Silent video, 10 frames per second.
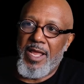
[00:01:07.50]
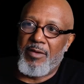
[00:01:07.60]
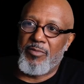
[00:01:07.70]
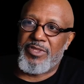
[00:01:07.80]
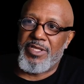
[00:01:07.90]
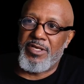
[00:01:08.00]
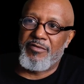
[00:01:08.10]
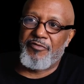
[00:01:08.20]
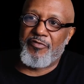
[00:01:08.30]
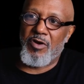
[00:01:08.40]
And
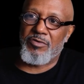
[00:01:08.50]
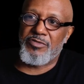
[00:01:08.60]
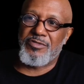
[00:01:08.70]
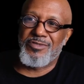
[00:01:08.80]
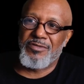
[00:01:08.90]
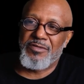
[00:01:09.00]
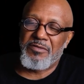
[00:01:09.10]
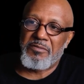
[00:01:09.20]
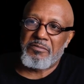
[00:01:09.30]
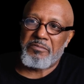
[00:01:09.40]
within the first
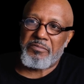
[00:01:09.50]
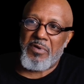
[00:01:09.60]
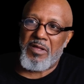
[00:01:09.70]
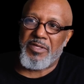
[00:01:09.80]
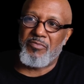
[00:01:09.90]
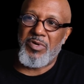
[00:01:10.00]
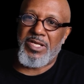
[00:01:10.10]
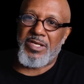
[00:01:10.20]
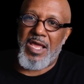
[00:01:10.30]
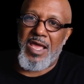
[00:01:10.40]
probably
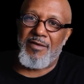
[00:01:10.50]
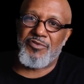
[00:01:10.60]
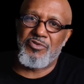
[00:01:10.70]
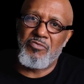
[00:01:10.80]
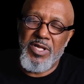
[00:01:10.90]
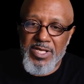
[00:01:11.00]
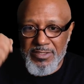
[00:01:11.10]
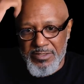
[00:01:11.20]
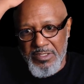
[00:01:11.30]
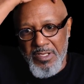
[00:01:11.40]
week and a half, two
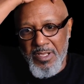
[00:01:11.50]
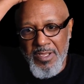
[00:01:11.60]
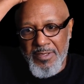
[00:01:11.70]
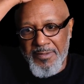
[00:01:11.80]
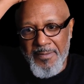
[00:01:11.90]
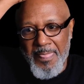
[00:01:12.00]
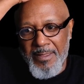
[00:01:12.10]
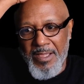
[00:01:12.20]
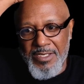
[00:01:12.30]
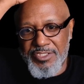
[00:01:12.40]
weeks,
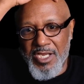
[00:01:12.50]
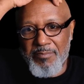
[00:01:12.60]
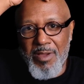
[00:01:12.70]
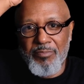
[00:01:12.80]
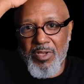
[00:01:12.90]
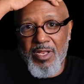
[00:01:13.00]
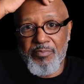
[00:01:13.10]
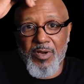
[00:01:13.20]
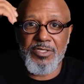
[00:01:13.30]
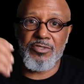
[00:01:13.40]
I checked my
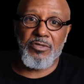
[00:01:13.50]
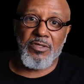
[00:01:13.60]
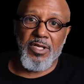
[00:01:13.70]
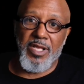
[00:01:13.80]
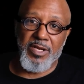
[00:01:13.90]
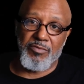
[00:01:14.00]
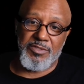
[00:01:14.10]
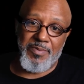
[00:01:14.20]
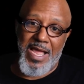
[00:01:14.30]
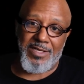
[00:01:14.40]
blood pressure and it
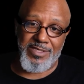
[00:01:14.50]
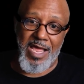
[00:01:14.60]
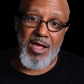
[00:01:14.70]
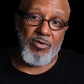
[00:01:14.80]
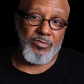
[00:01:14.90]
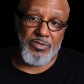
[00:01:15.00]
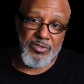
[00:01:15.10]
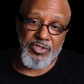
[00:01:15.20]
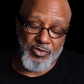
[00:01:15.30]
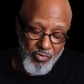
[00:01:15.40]
was back down
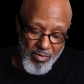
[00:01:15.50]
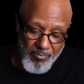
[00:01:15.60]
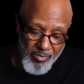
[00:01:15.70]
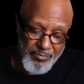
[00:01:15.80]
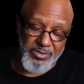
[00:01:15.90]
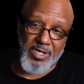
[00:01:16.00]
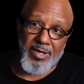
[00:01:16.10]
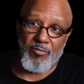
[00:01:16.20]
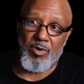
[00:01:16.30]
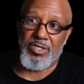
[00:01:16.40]
to normal. It was
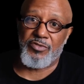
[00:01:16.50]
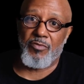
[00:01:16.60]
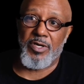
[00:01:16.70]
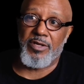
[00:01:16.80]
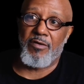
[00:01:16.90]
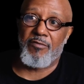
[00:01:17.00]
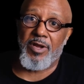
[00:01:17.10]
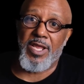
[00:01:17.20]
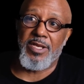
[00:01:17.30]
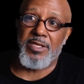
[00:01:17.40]
like 120
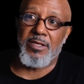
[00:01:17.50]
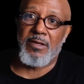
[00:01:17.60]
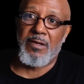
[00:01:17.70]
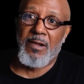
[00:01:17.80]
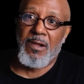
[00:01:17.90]
over 80.